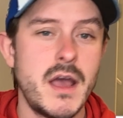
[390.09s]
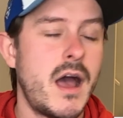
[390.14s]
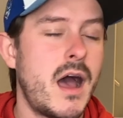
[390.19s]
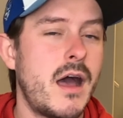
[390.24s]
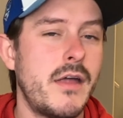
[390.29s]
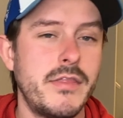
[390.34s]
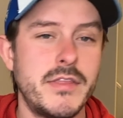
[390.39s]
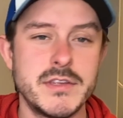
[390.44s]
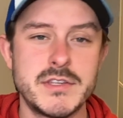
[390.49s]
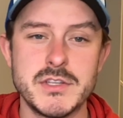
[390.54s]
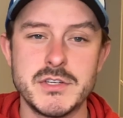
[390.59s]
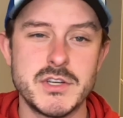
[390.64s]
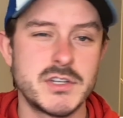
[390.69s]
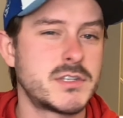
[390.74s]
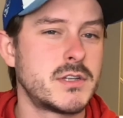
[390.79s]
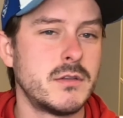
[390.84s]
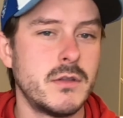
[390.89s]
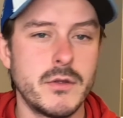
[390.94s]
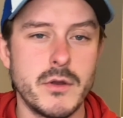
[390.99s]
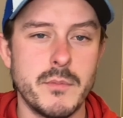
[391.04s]
This is just a
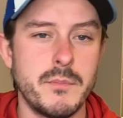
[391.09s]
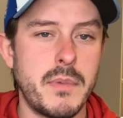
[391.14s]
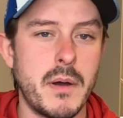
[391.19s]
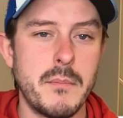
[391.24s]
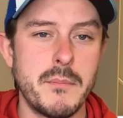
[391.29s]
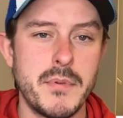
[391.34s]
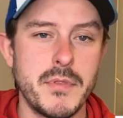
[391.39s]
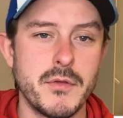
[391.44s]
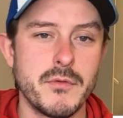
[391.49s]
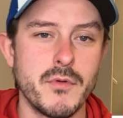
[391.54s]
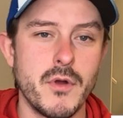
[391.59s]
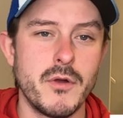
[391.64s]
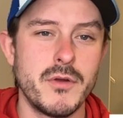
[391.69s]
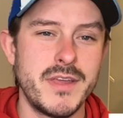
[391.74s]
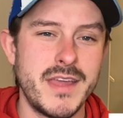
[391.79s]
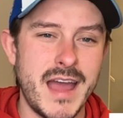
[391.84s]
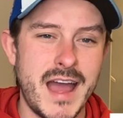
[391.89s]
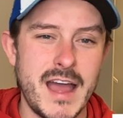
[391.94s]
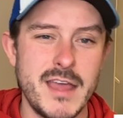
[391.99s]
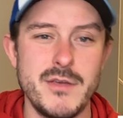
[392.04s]
little bump in the road.
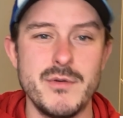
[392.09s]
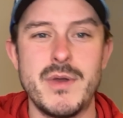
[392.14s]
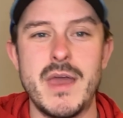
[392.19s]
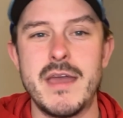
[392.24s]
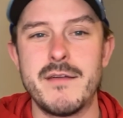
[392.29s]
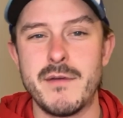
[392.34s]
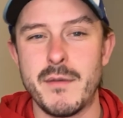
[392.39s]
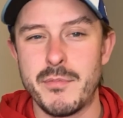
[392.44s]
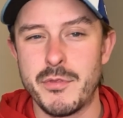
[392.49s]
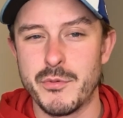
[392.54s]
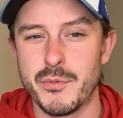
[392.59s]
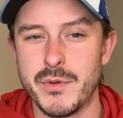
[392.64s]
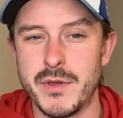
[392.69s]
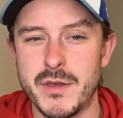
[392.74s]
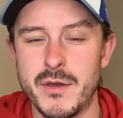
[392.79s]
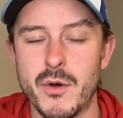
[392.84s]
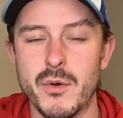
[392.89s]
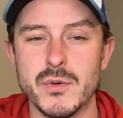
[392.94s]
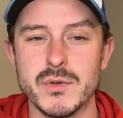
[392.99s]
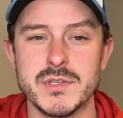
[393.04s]
Yeah, you gave up 3
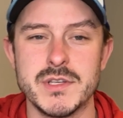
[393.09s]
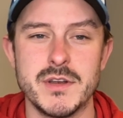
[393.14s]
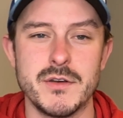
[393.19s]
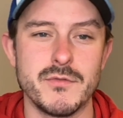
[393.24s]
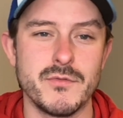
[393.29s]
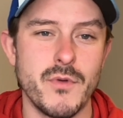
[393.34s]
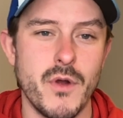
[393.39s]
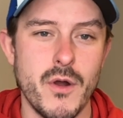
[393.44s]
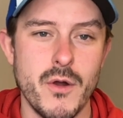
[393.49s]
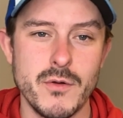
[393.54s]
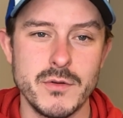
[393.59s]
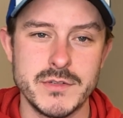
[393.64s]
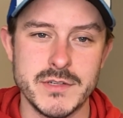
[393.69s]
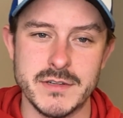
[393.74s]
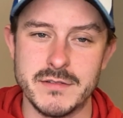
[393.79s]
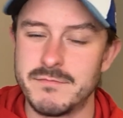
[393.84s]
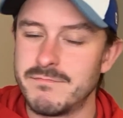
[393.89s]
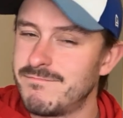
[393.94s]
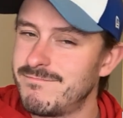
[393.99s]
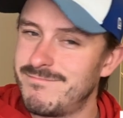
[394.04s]
goals in a row to
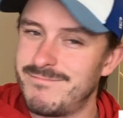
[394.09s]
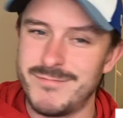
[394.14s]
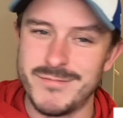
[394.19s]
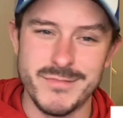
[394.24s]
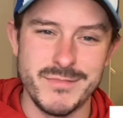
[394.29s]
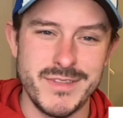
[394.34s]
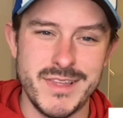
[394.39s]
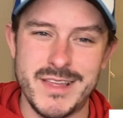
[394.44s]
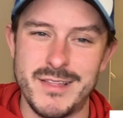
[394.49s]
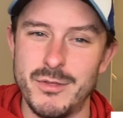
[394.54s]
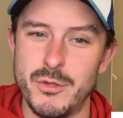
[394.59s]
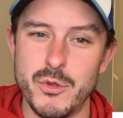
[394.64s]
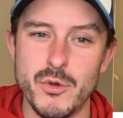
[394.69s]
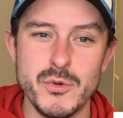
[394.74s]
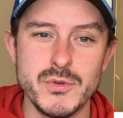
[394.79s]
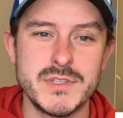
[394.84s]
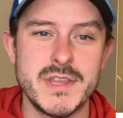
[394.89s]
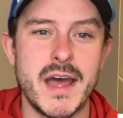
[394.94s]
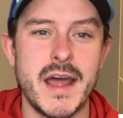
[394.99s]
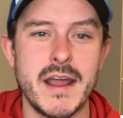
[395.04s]

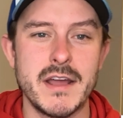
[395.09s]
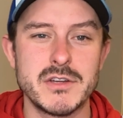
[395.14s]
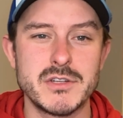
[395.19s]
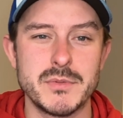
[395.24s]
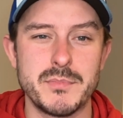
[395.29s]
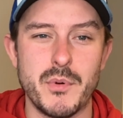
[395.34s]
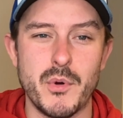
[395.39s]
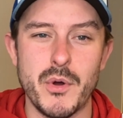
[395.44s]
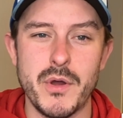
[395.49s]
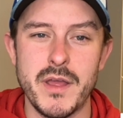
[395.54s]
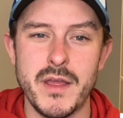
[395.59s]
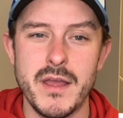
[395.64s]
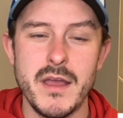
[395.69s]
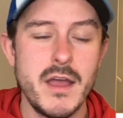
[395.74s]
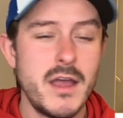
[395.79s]
lose that extra point,